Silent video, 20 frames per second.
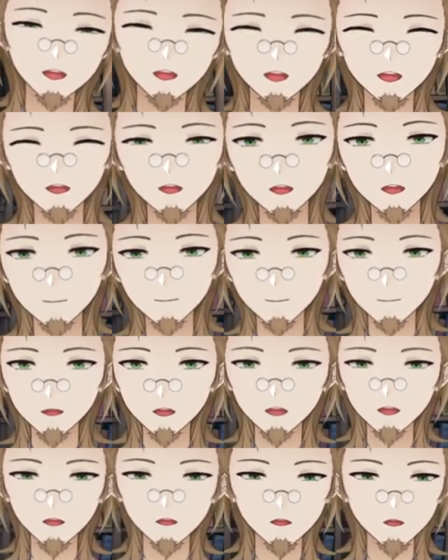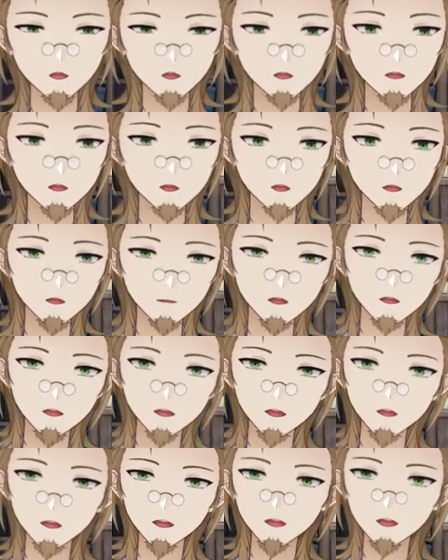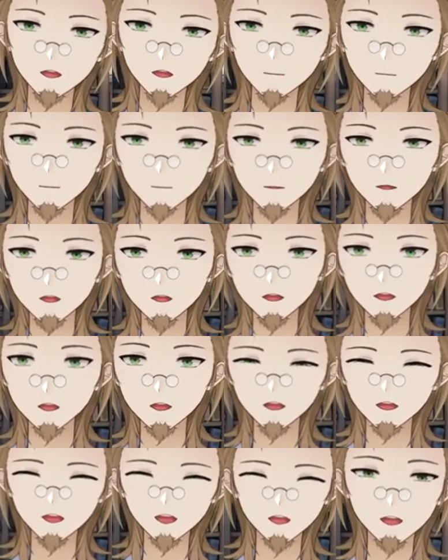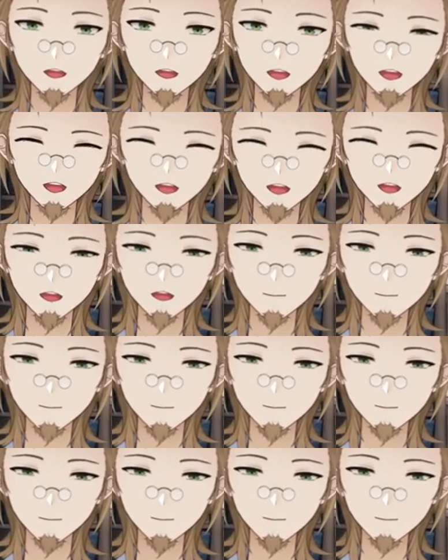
if they're gonna just do a rush job of a second season again,